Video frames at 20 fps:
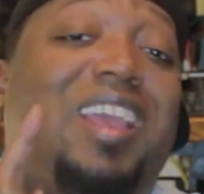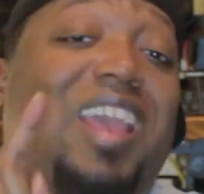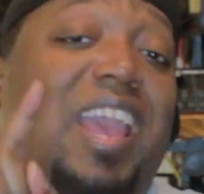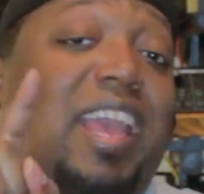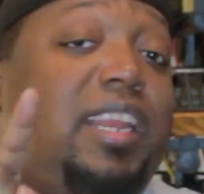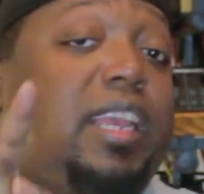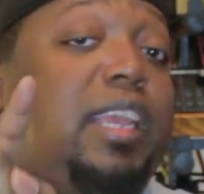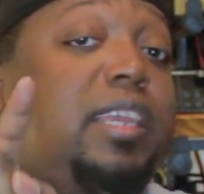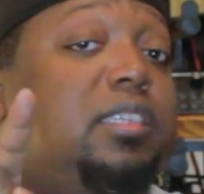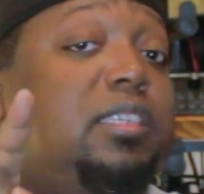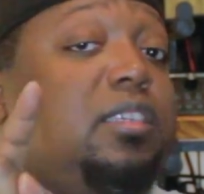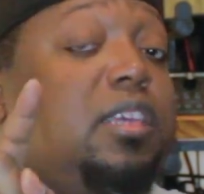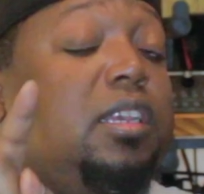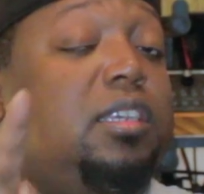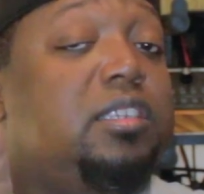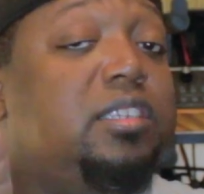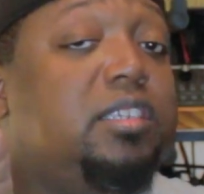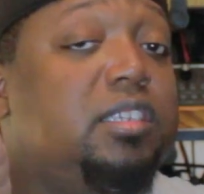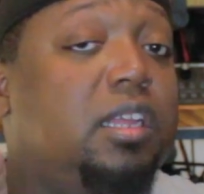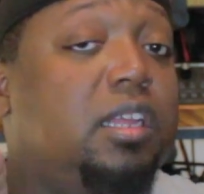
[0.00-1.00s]
And here's
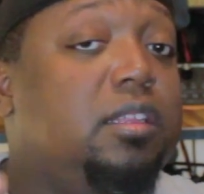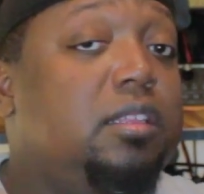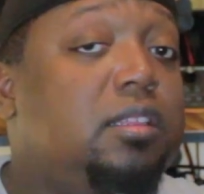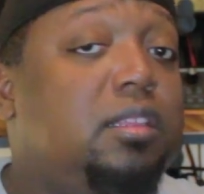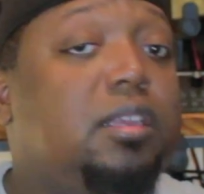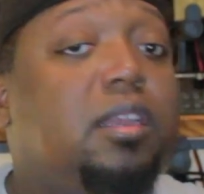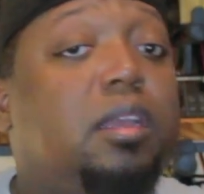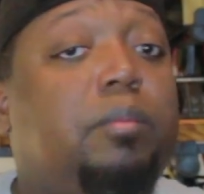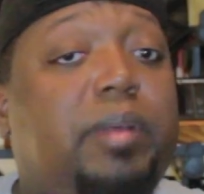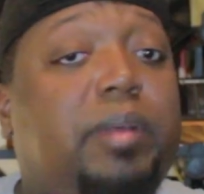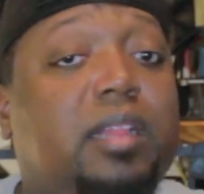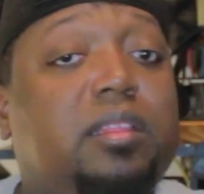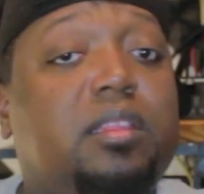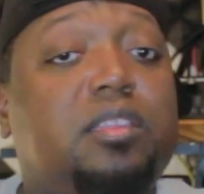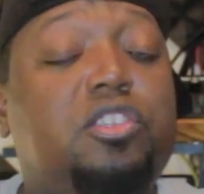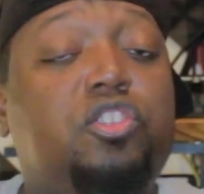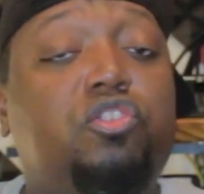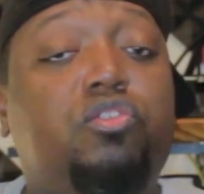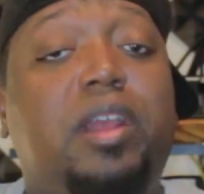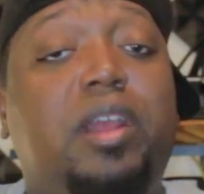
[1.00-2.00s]
the other thing about
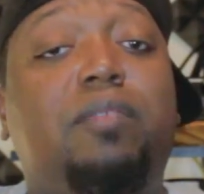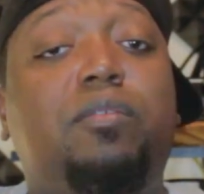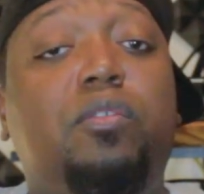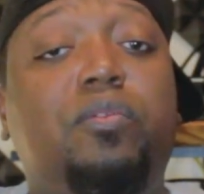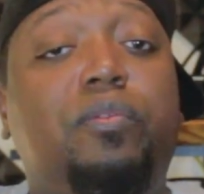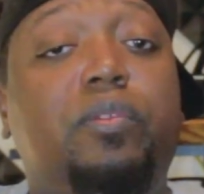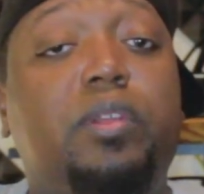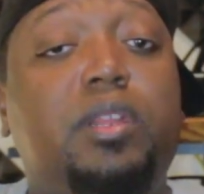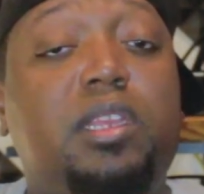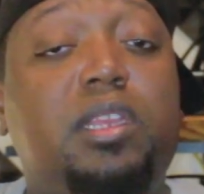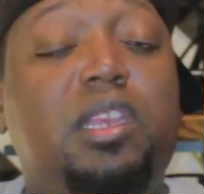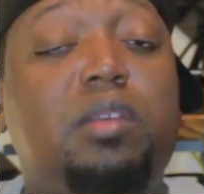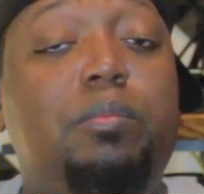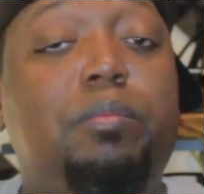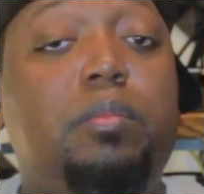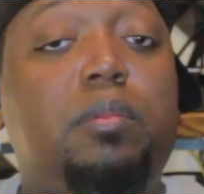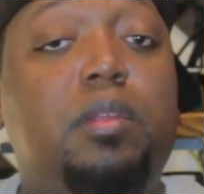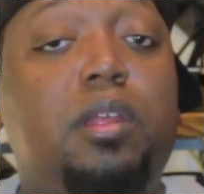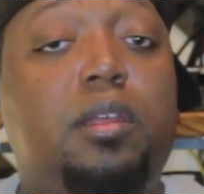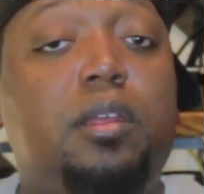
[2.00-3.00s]
this travel friendly
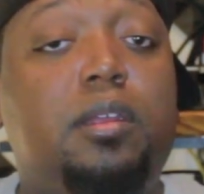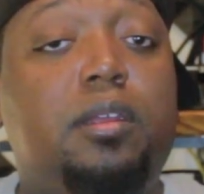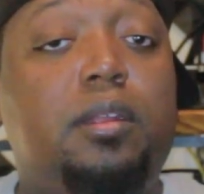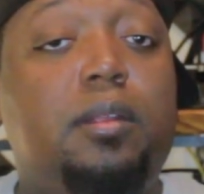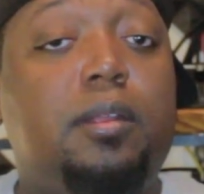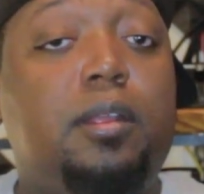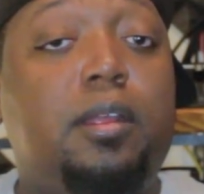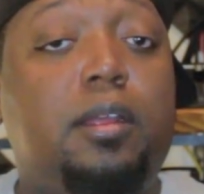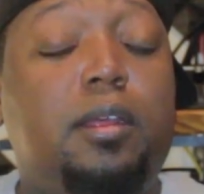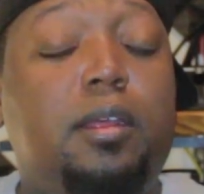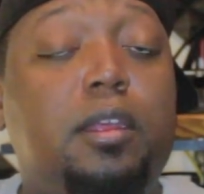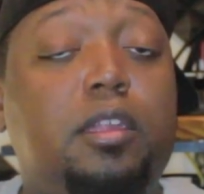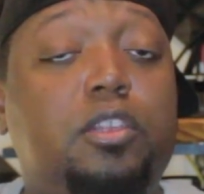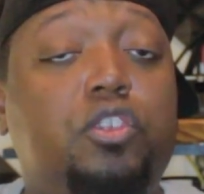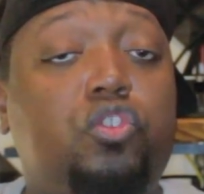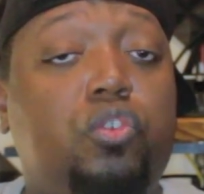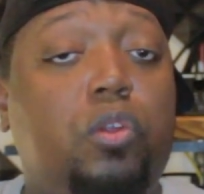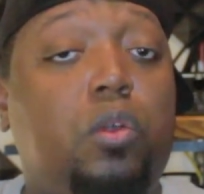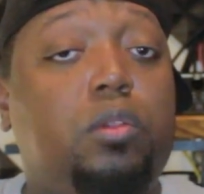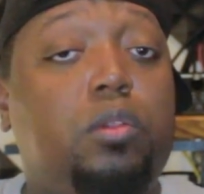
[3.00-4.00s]

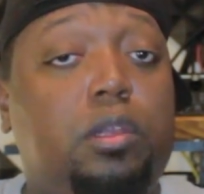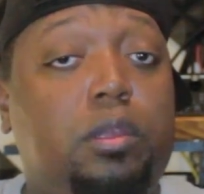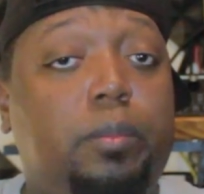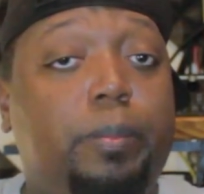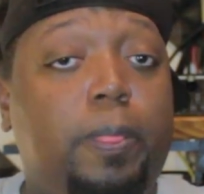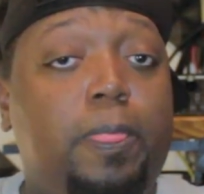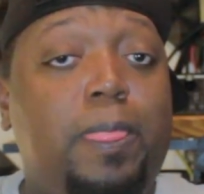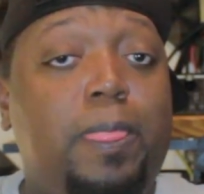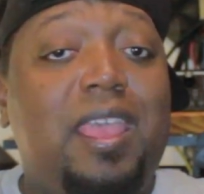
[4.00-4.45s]
controller.